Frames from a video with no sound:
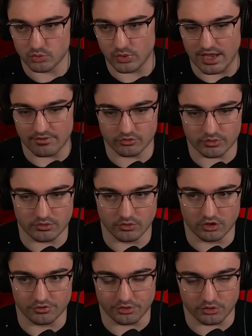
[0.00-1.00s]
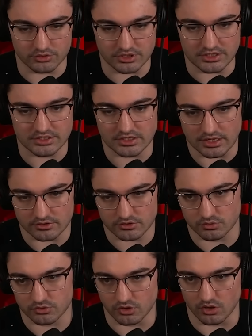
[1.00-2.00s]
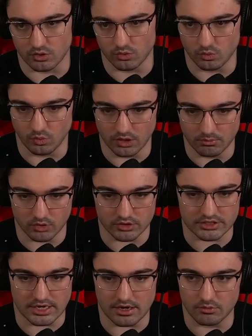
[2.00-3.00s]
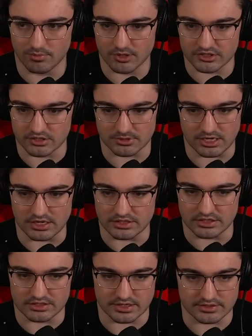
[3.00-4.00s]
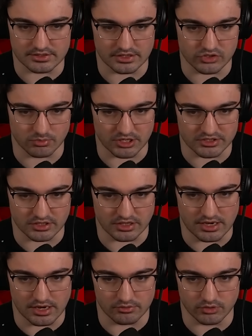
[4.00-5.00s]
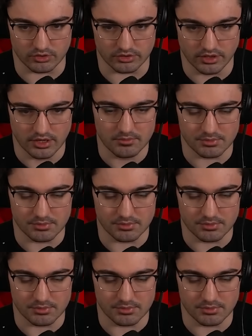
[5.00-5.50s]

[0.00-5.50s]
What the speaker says: We have a reroll. 13 cents. So one more die will bring us up to 18 cents. Thanks to the Blessing of the High Roller.